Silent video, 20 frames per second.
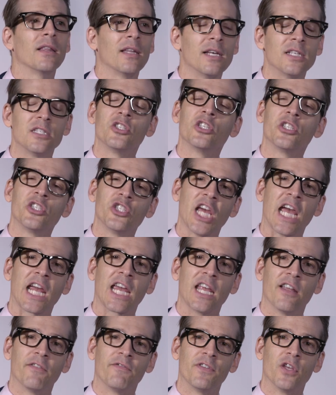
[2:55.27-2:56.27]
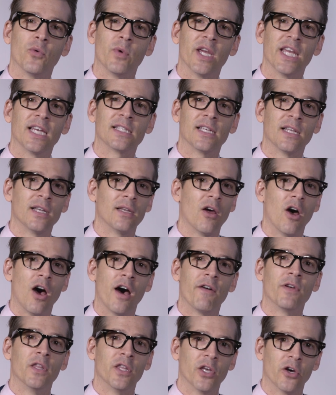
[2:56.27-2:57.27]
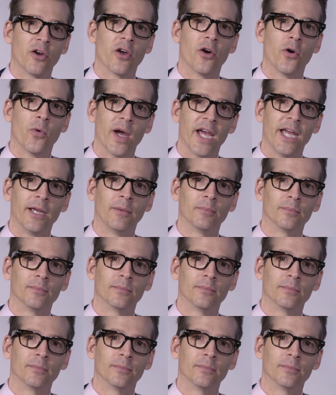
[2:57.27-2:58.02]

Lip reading: Let's just check in a few weeks, and often they'll go away.